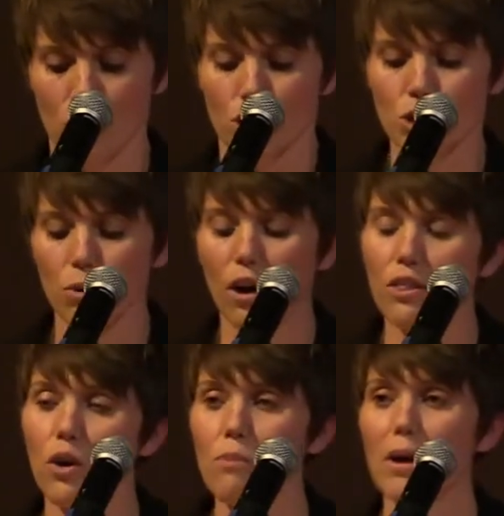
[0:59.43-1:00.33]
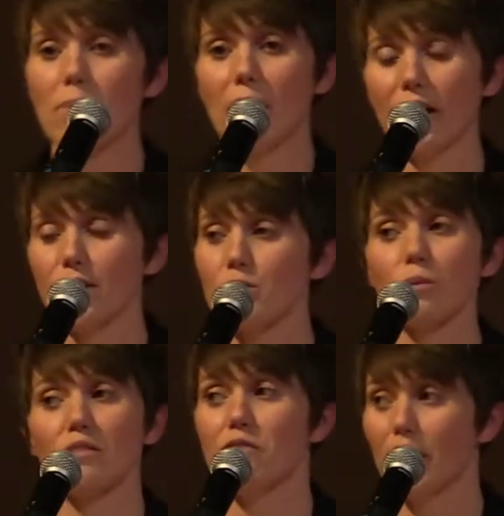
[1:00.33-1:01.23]
So although my parents
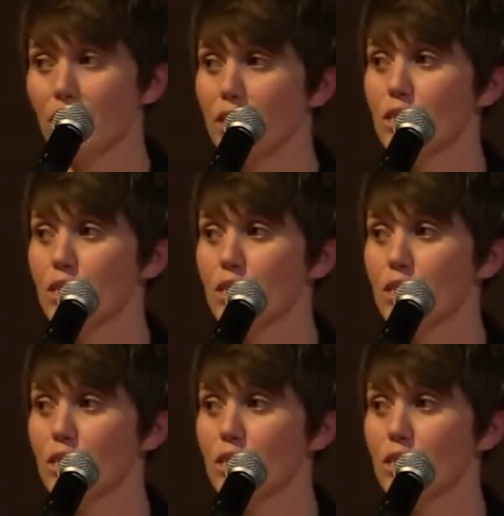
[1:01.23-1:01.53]
were very